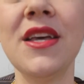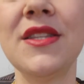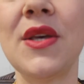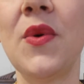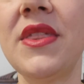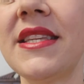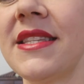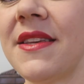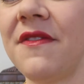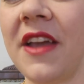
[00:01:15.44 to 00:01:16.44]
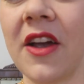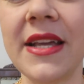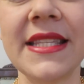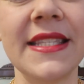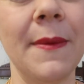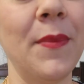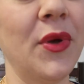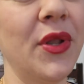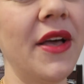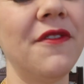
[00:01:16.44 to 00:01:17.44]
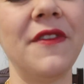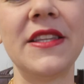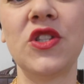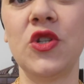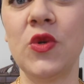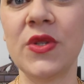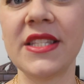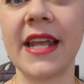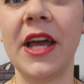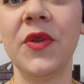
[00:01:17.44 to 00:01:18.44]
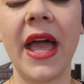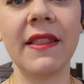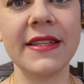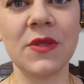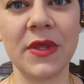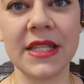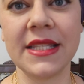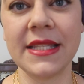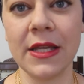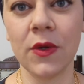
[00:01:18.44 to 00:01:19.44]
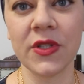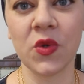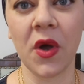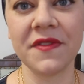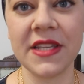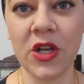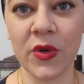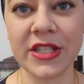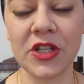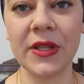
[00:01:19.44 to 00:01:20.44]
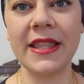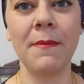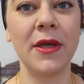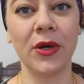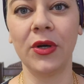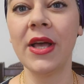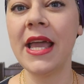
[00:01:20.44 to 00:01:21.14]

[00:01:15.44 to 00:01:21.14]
So this is a very simple festoon style necklace with a single Swarovski crystal in the middle.